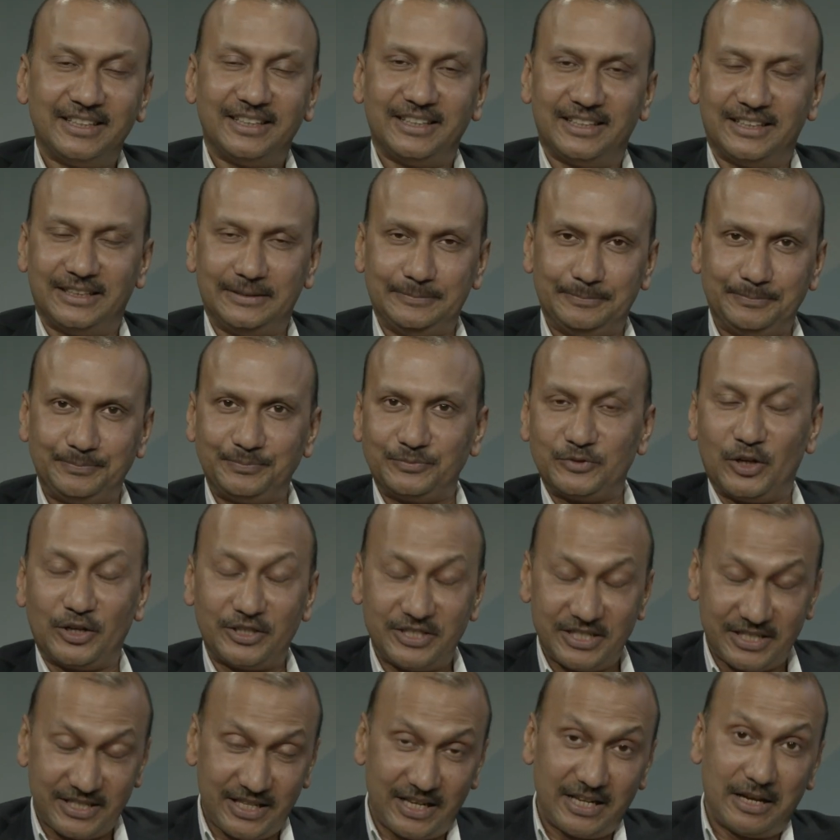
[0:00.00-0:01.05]
Not
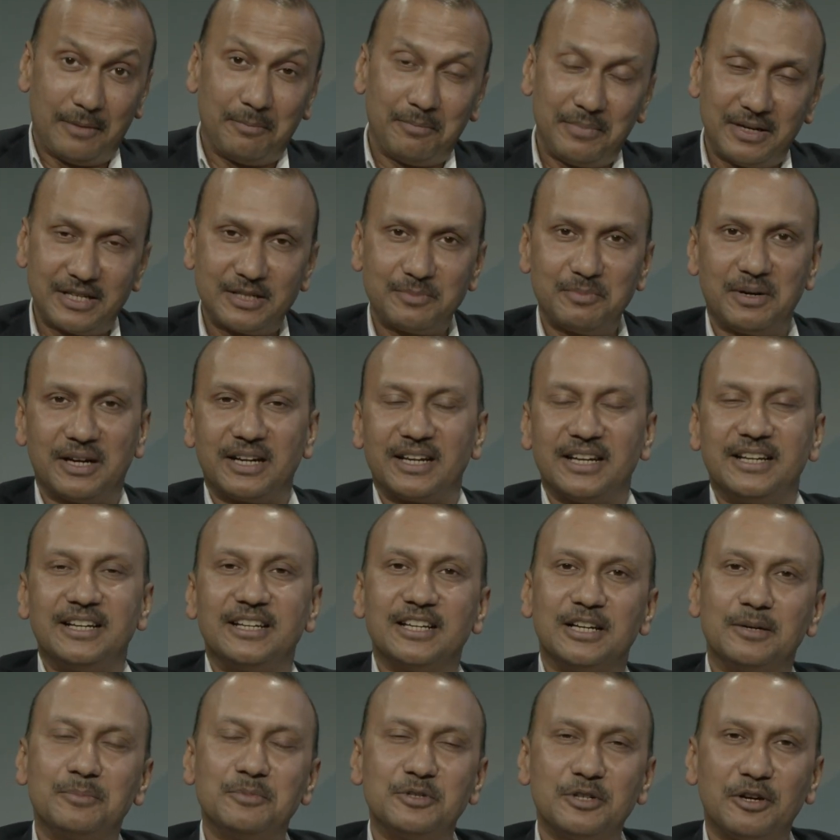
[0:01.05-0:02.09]
just the numbers, but in
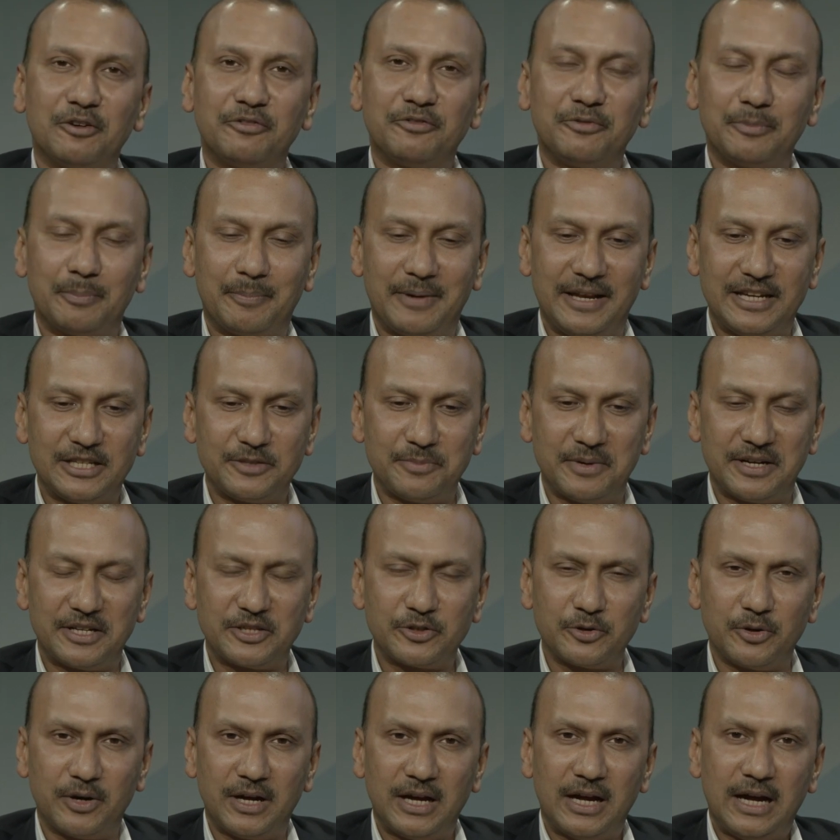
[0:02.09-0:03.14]
terms of placement.
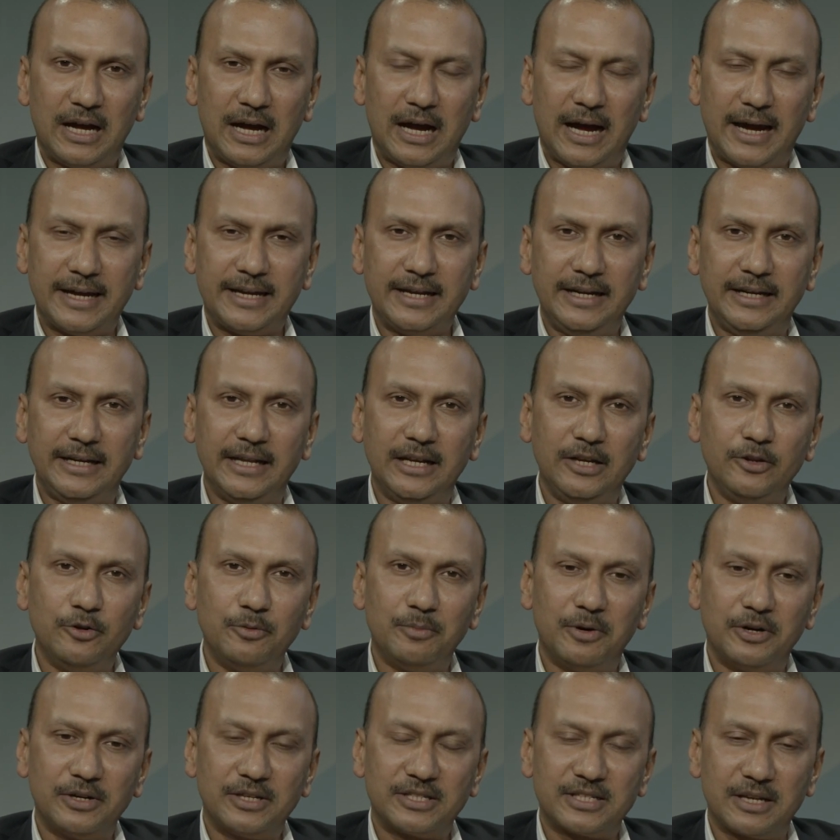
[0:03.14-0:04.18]
So I can tell you
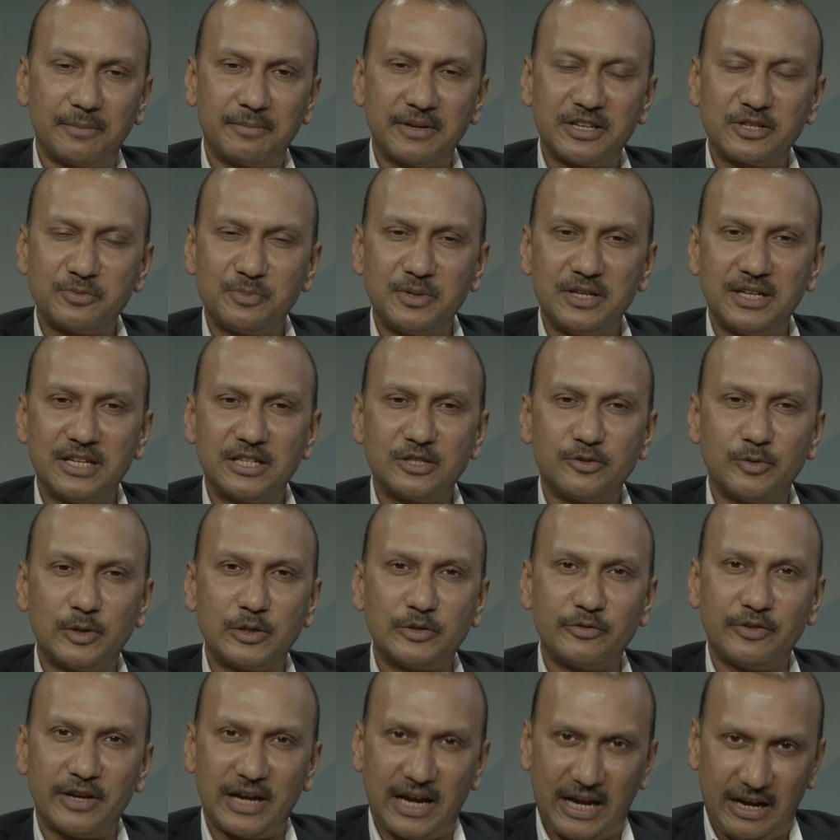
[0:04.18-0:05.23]
about some experience
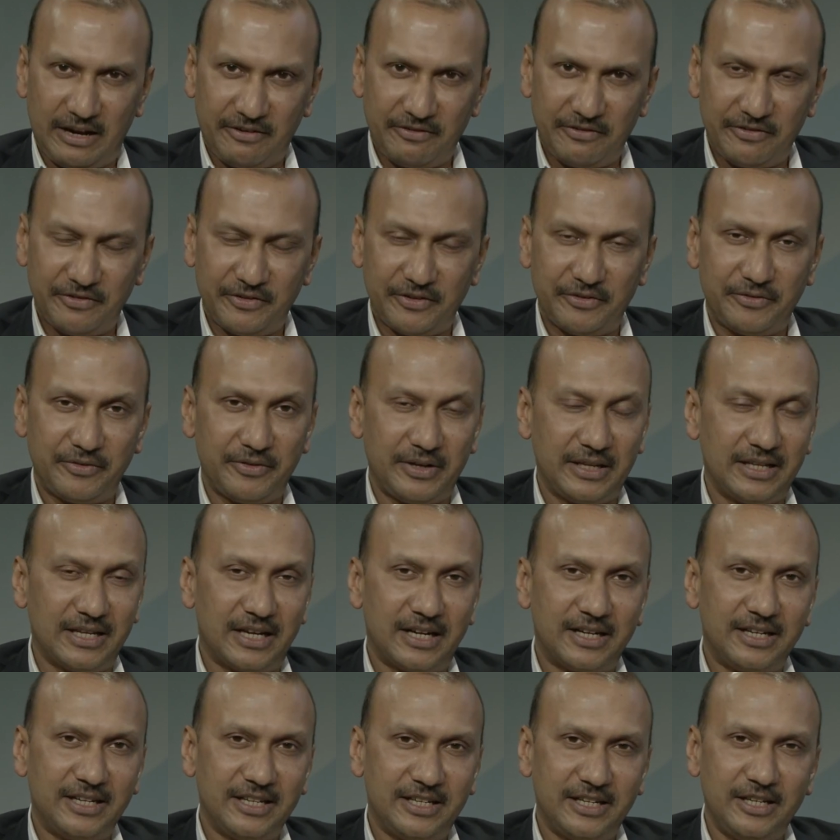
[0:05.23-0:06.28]
which we have in
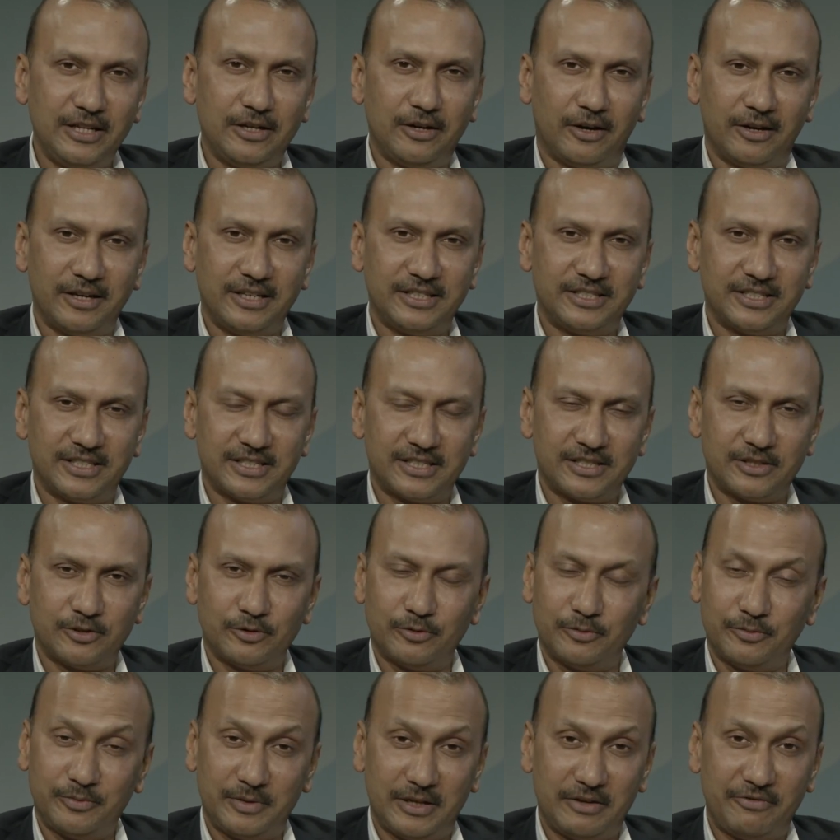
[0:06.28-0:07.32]
our degree colleges, you
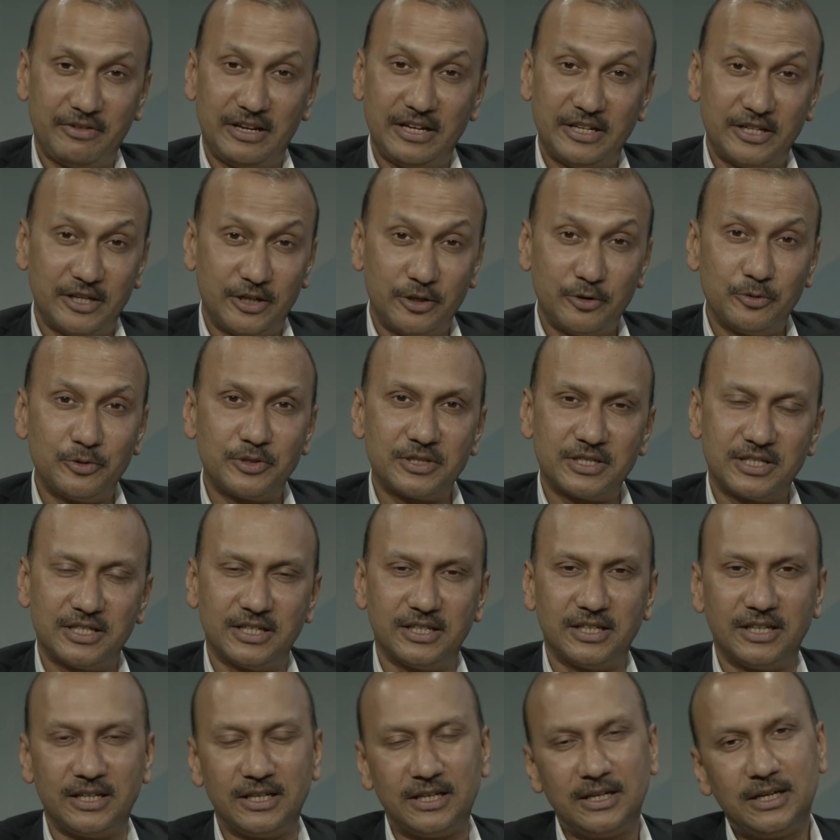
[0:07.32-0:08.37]
know, where we introduced
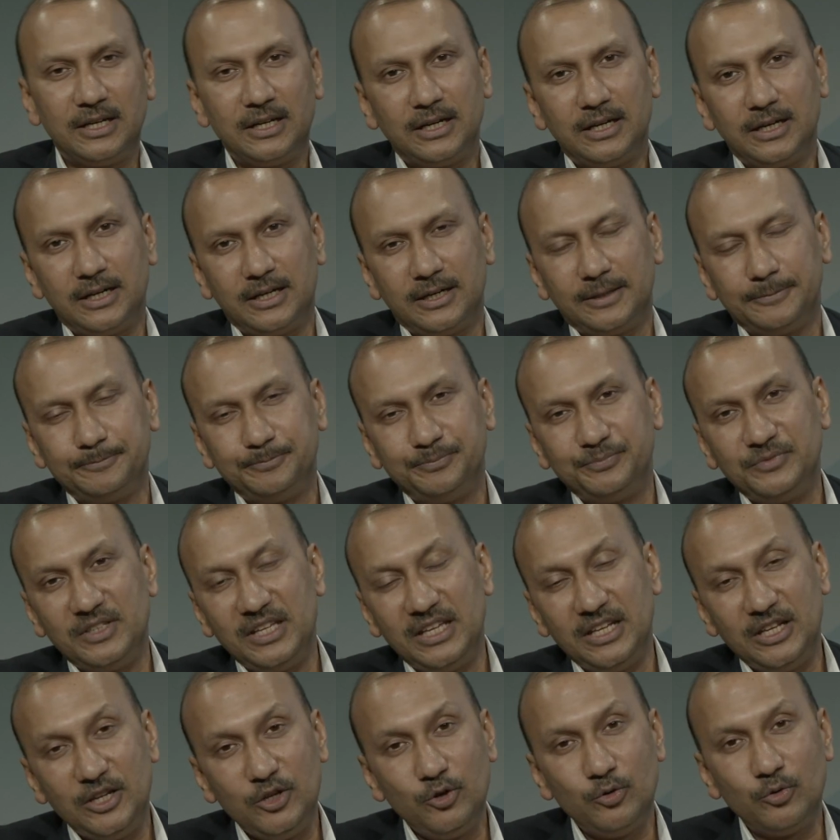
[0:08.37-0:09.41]
the
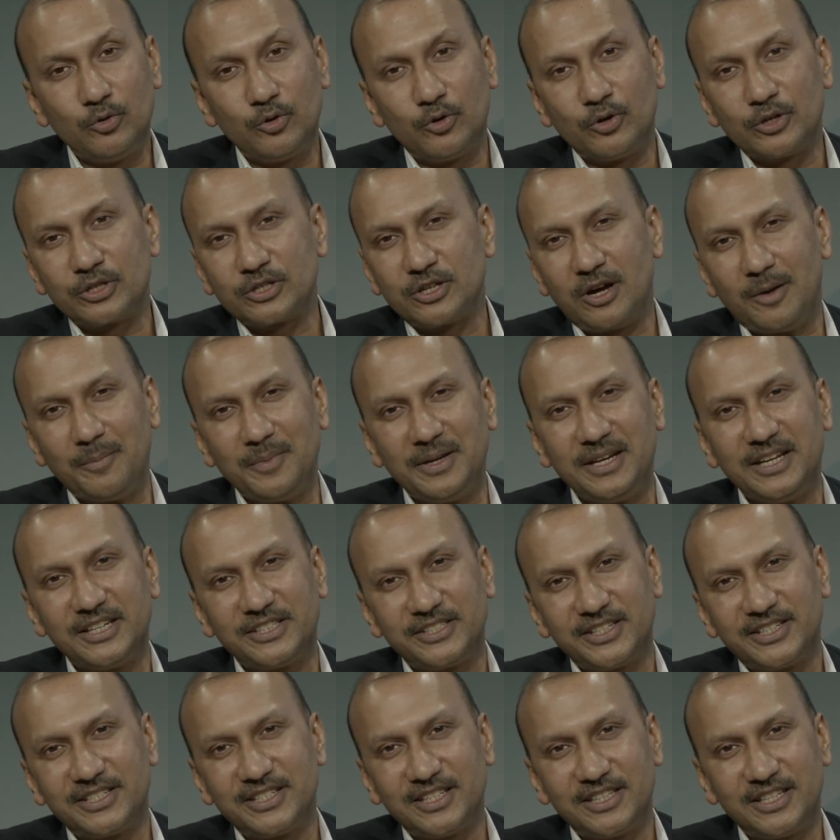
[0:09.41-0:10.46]
new course
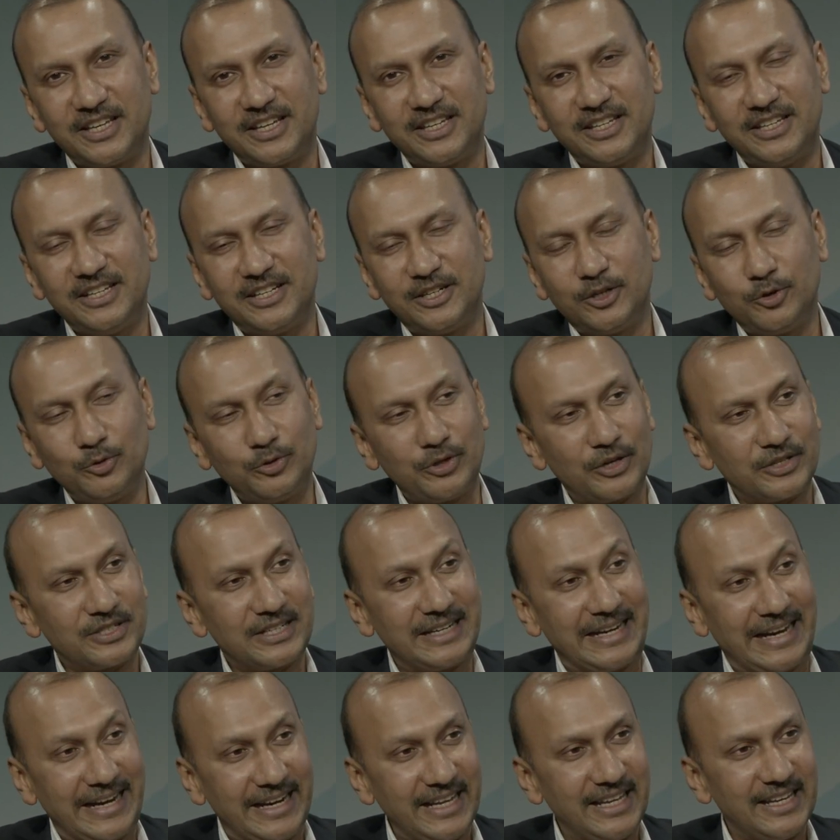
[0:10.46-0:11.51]
combinations in the year
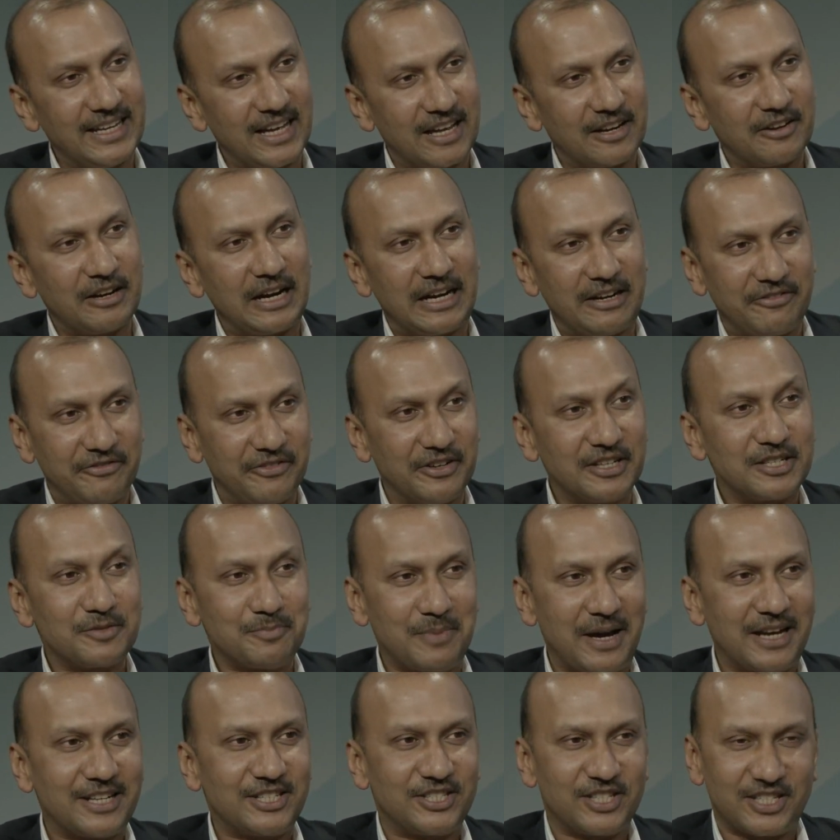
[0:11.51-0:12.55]
2018 era, and first
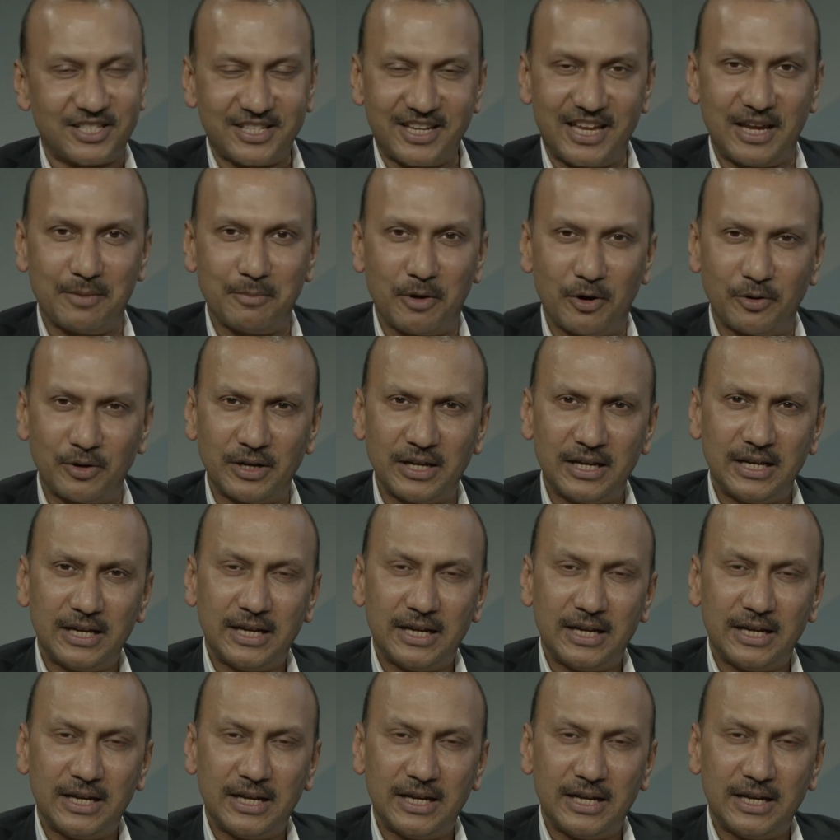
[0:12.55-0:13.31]
batch just came out.